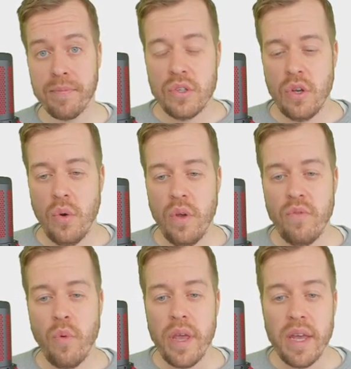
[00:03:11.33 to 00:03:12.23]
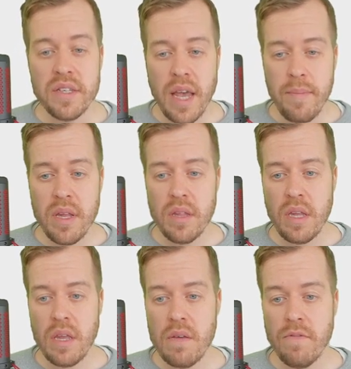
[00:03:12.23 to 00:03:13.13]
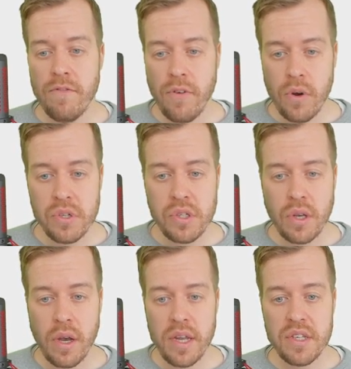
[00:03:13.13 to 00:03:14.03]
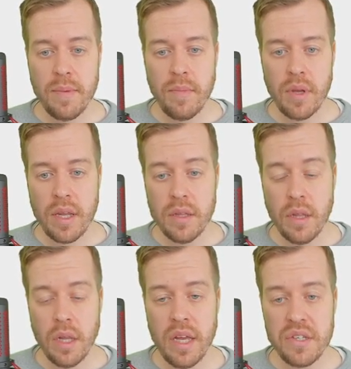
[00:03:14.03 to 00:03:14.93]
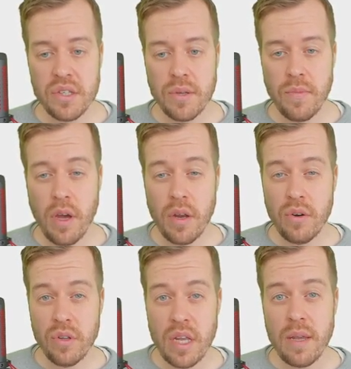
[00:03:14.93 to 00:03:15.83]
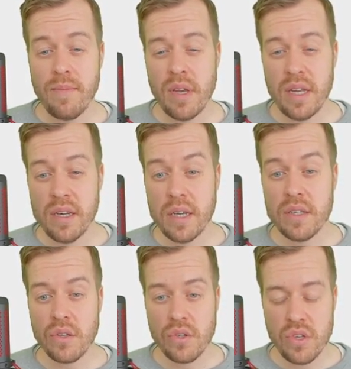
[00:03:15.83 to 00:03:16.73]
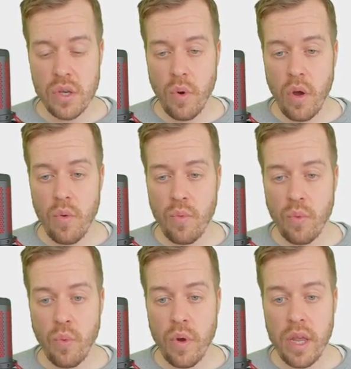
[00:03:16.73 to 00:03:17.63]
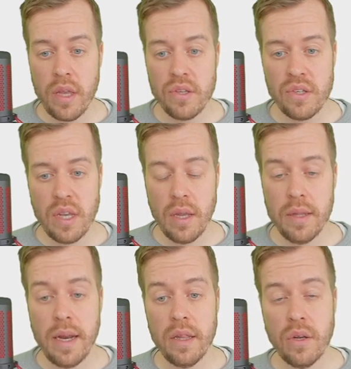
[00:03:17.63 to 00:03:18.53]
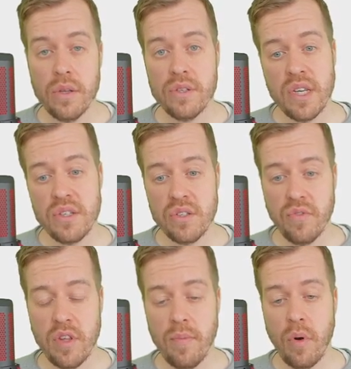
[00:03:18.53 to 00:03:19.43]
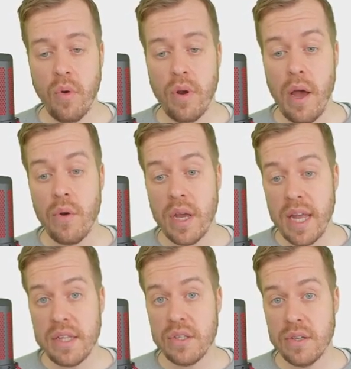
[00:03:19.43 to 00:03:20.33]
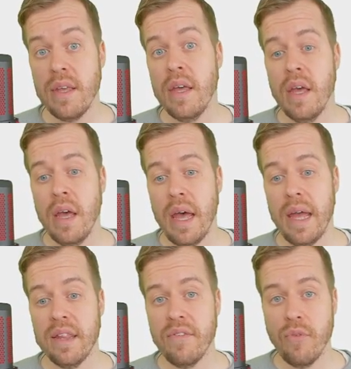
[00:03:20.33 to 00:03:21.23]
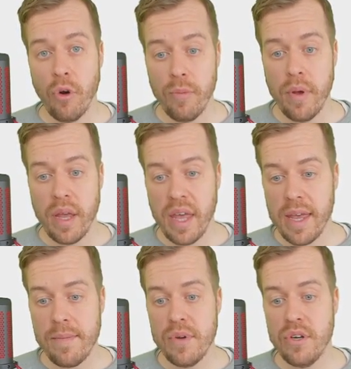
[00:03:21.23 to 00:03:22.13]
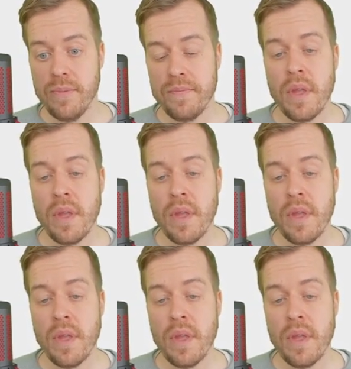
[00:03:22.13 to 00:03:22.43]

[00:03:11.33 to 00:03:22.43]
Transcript: So if we examine the first item in the list under the index 0, we see that it consists of the pronoun it and the verb aimed.